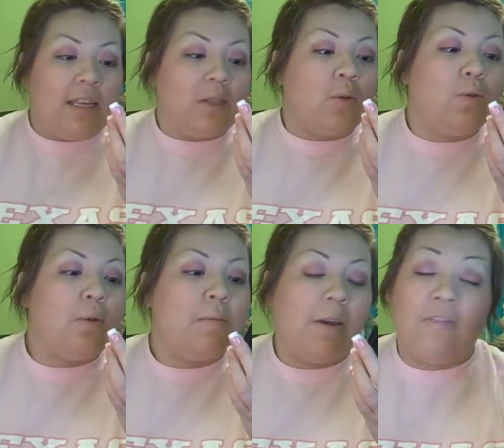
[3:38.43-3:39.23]
This was
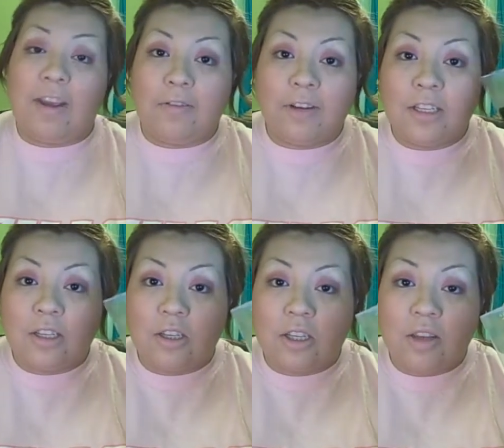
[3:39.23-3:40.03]
one of my
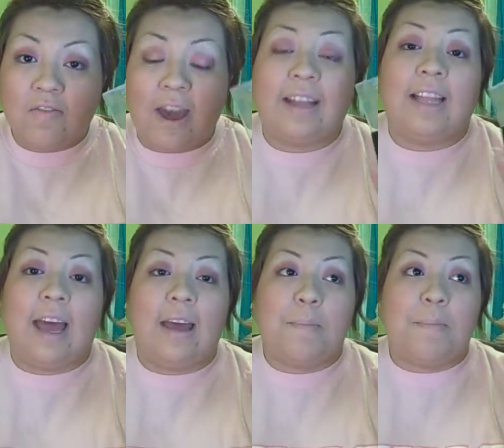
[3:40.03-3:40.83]
favorites due to the fact
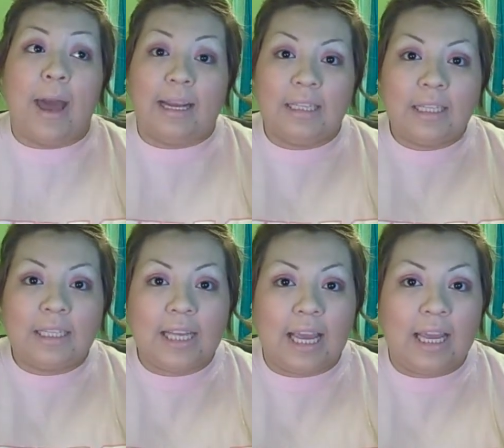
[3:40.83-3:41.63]
that back in
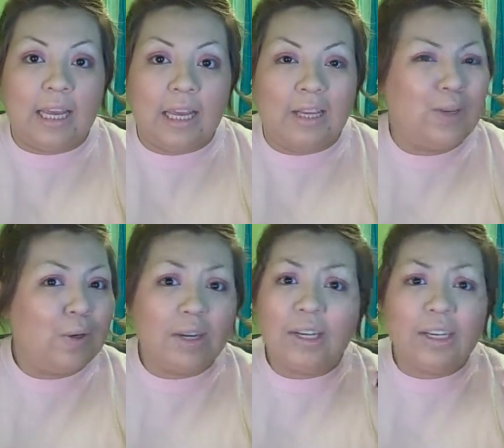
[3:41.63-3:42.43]
the day,
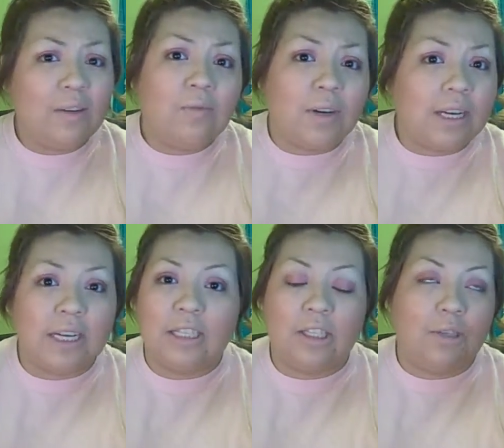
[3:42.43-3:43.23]
you couldn't
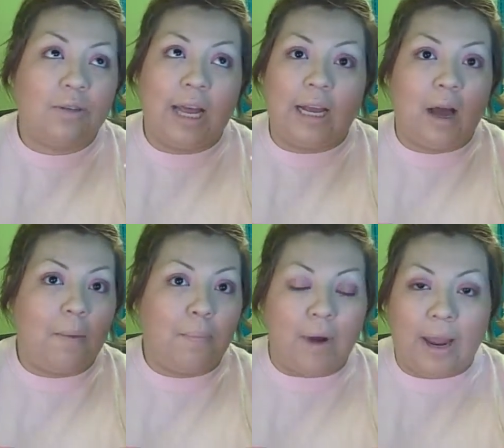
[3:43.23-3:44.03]
run into like
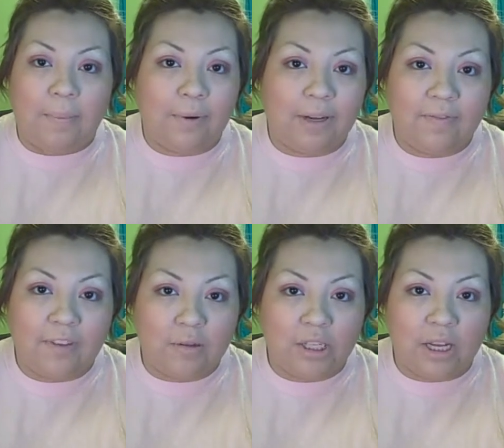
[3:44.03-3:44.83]
a bright, pretty
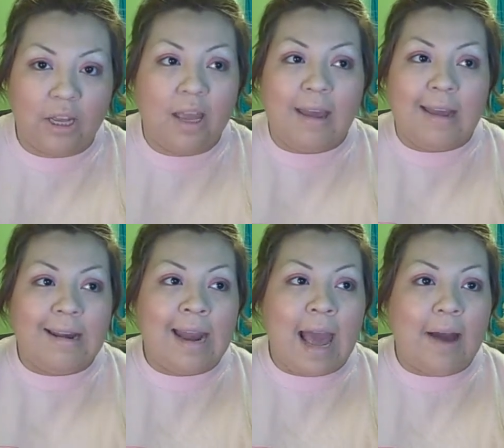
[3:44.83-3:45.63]
fuchsia.
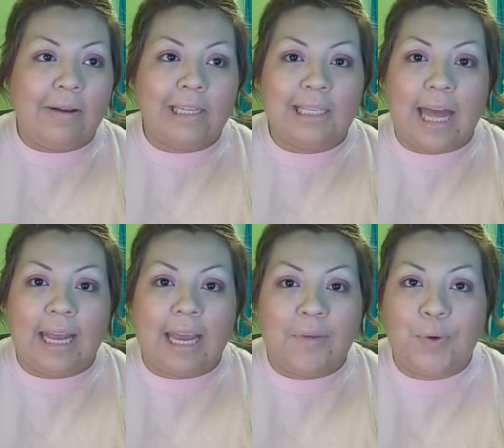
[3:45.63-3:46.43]
Now it's
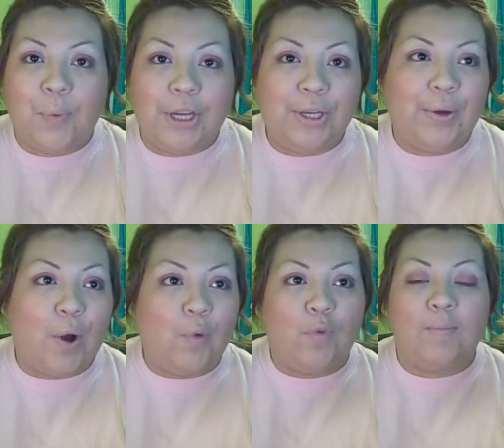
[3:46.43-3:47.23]
like everywhere you
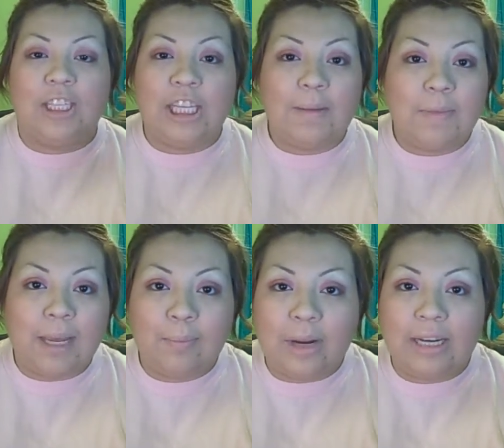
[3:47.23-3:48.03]
go, from cheap
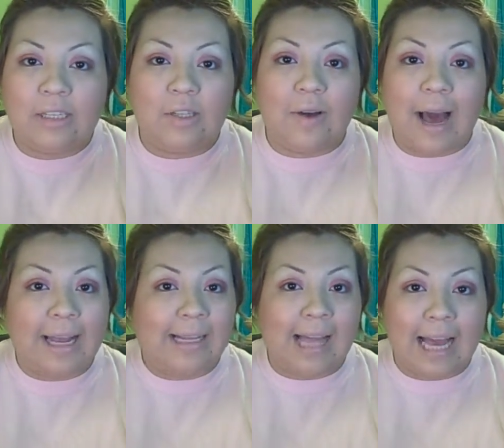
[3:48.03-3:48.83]
name brands to
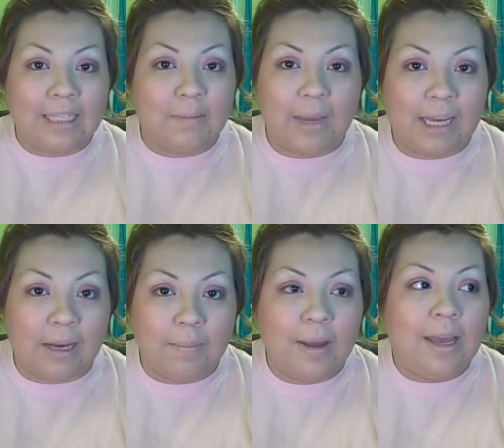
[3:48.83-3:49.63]
high class
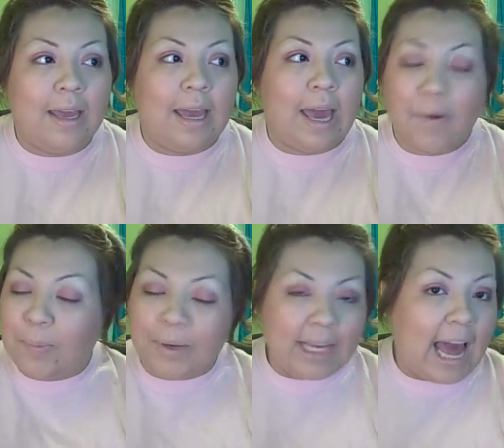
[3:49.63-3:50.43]
makeup,
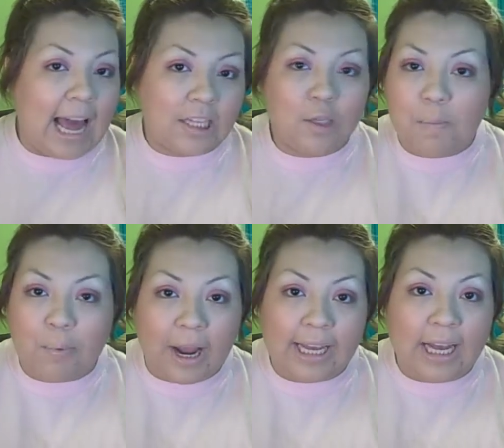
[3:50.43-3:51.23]
everybody has
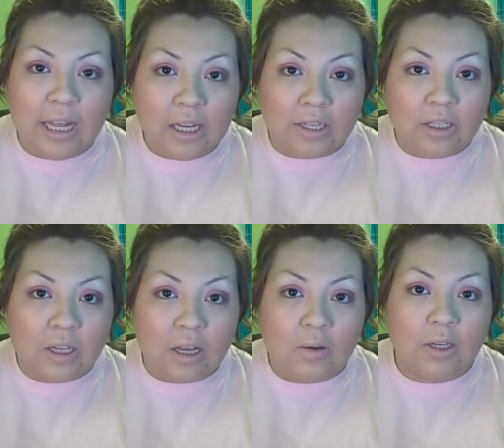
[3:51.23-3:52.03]
bright
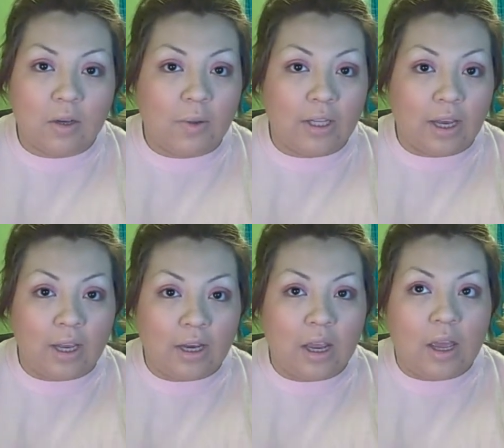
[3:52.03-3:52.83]
colors, with
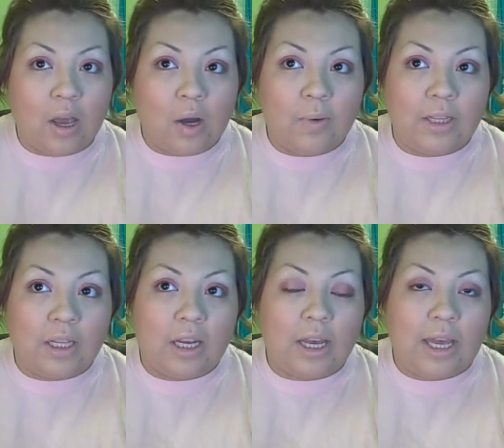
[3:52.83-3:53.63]

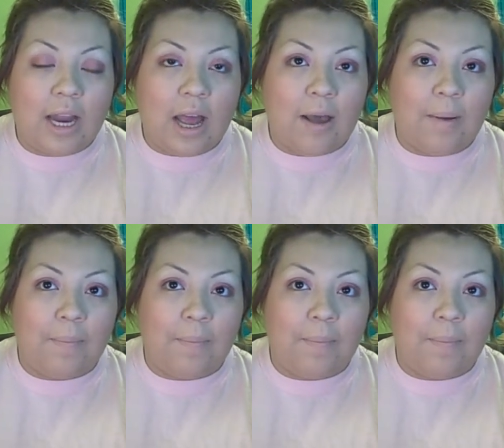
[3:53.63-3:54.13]
good